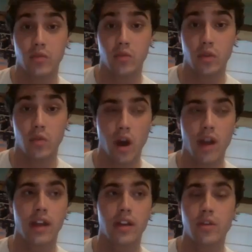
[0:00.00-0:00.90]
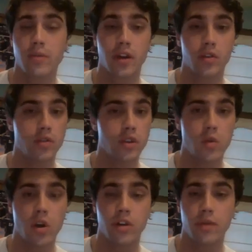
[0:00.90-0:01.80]
you walk in, no matter who you
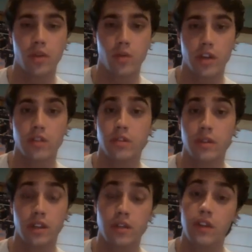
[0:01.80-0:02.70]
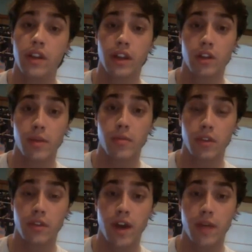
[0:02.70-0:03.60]
are, no matter what you're doing, you feel like you're a member of the
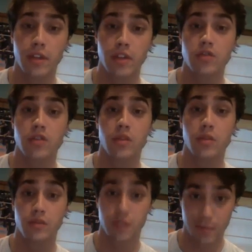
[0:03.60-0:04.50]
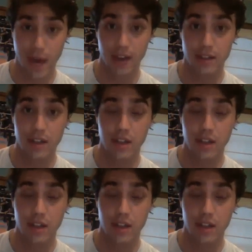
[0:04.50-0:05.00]
family, you're treated with respect,